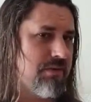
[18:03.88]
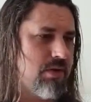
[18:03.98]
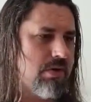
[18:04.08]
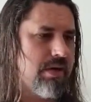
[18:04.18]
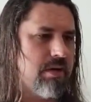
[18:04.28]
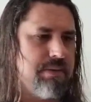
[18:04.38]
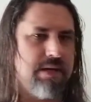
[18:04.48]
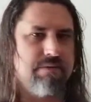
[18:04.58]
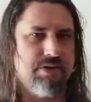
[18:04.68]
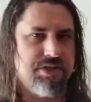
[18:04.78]
recorded a
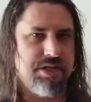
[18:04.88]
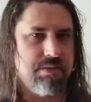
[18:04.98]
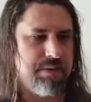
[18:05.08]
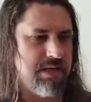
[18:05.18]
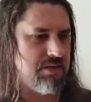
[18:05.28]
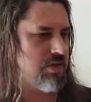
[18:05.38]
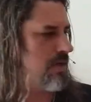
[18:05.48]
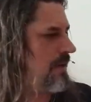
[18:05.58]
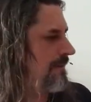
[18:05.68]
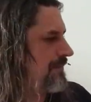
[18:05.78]
bit in Virginia Beach.
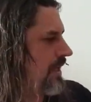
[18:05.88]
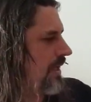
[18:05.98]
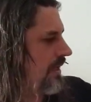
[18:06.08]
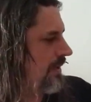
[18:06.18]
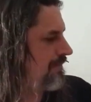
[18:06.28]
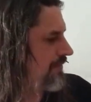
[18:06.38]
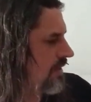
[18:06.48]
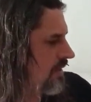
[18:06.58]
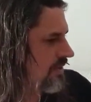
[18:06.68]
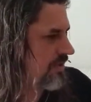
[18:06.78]
So
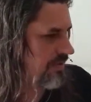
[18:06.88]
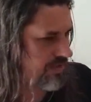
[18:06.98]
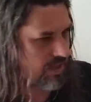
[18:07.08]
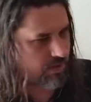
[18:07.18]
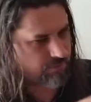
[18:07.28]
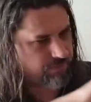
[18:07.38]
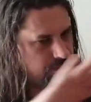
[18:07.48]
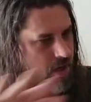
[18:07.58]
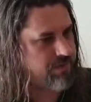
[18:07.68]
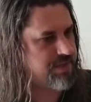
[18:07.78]
it's got
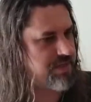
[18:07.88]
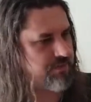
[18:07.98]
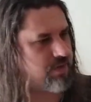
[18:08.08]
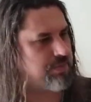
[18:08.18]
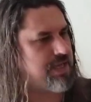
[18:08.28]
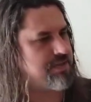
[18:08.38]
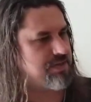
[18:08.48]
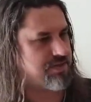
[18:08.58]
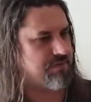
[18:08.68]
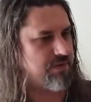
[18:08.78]
from all these different
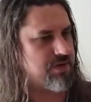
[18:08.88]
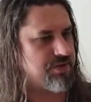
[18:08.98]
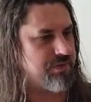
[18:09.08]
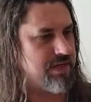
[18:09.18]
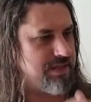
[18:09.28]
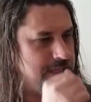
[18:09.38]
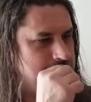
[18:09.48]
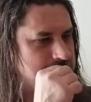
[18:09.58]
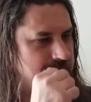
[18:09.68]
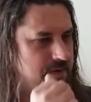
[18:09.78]
places. The first 3
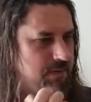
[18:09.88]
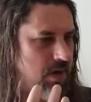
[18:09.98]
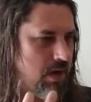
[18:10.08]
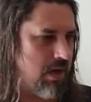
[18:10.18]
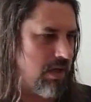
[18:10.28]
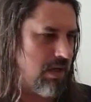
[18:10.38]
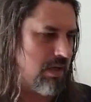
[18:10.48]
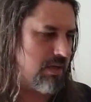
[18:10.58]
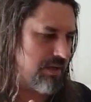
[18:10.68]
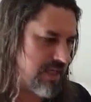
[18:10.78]
CDs are
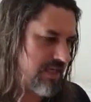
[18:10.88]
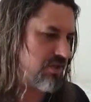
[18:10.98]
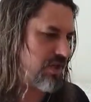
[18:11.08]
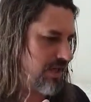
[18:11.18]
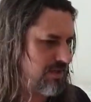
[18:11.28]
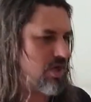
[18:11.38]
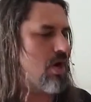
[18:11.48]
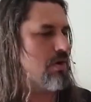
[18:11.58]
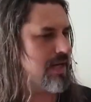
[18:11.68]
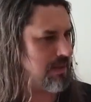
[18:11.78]
teaching,
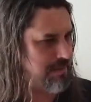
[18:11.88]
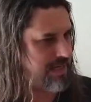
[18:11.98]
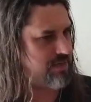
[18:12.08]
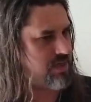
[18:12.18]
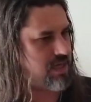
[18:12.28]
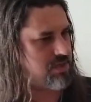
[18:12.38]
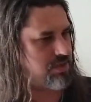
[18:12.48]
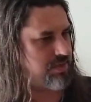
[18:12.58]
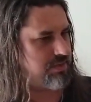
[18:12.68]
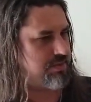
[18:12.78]
toning,
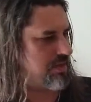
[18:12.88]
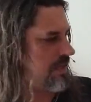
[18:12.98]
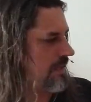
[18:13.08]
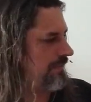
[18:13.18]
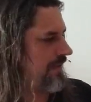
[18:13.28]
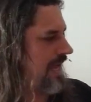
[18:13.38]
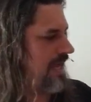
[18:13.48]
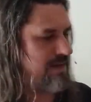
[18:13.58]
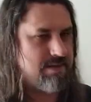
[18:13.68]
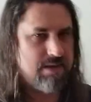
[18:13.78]
meditations,
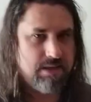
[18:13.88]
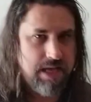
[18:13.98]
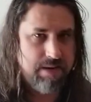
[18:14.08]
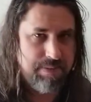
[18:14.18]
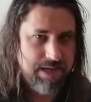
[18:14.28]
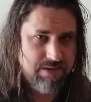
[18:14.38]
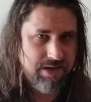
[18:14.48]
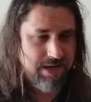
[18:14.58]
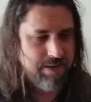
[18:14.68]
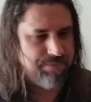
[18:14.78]
and a lot of
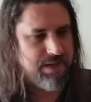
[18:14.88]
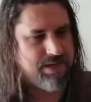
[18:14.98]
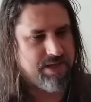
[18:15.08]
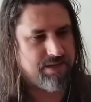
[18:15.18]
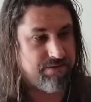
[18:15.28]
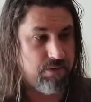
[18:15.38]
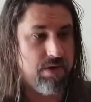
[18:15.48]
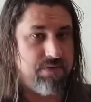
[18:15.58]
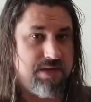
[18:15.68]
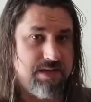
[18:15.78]
Pyradym. And then the
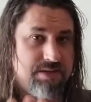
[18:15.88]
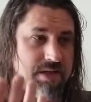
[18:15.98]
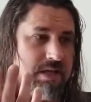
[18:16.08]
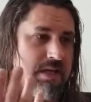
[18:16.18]
4th disc,